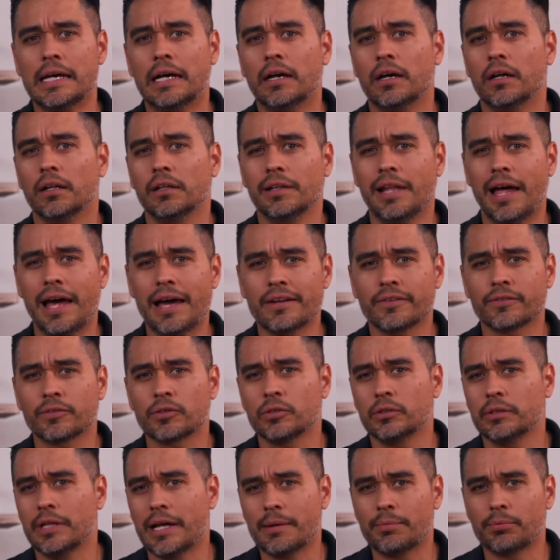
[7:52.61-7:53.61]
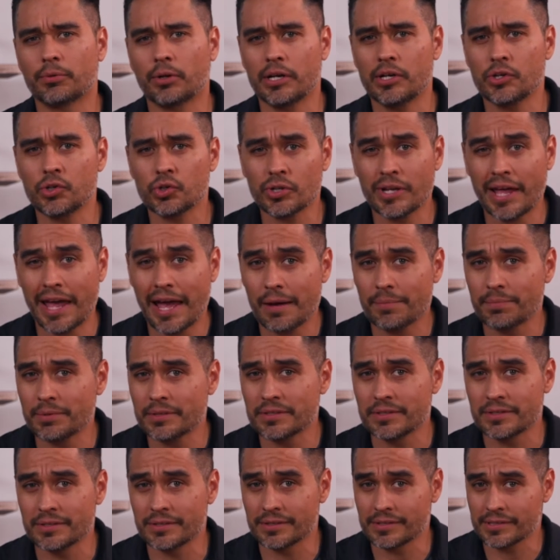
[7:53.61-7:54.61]
a lot of collaboration
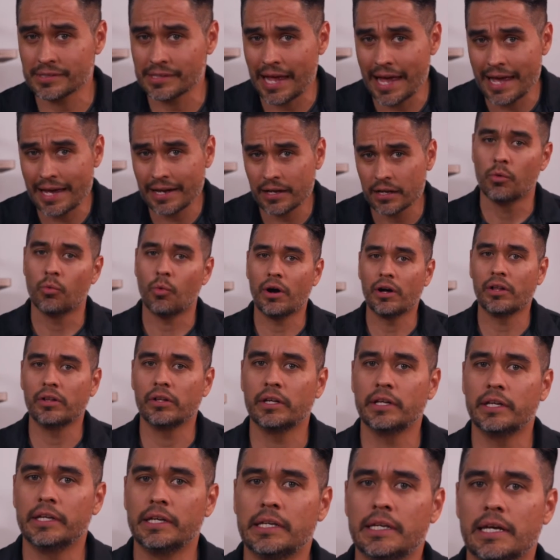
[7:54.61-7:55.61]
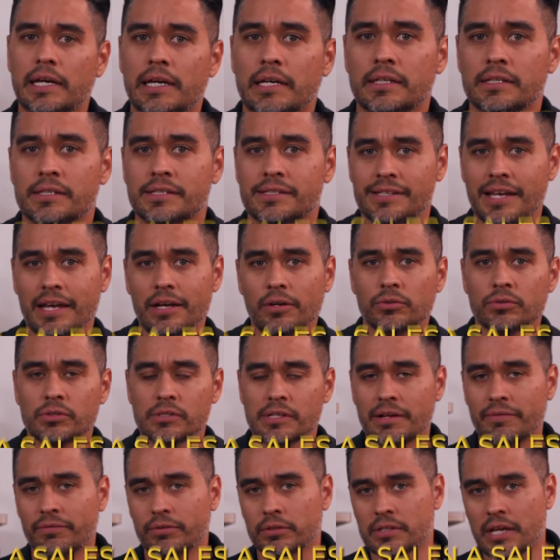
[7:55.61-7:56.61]
happens in Slack, while in a sales
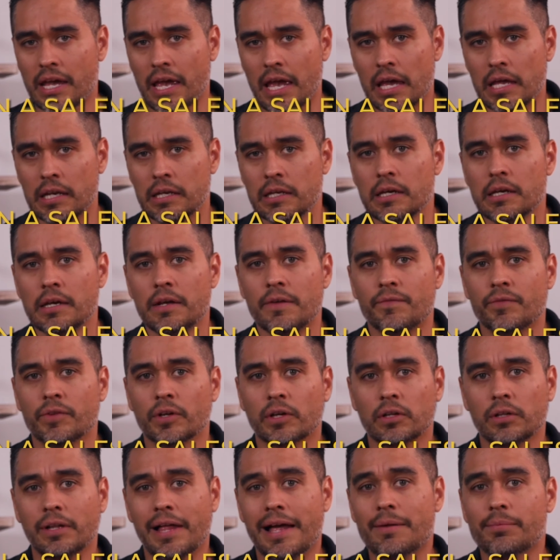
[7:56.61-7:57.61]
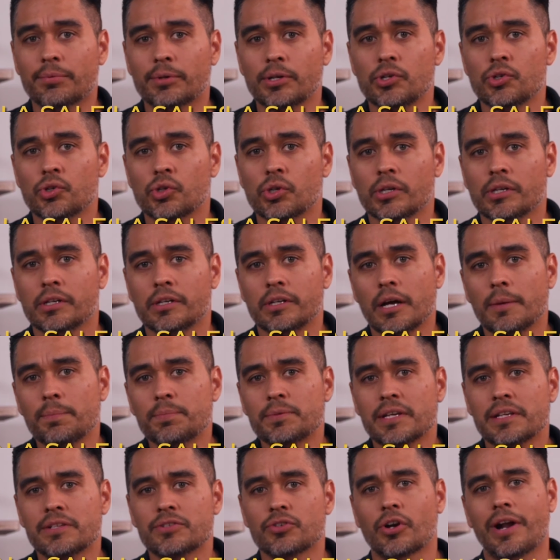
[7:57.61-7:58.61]
level 10, the collaboration and
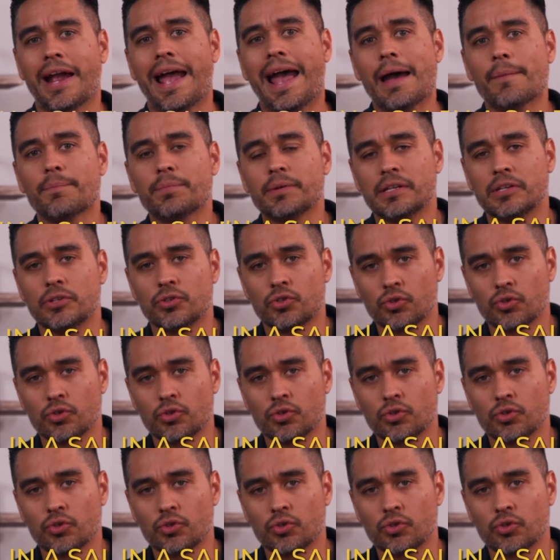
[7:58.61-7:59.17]
updates are happening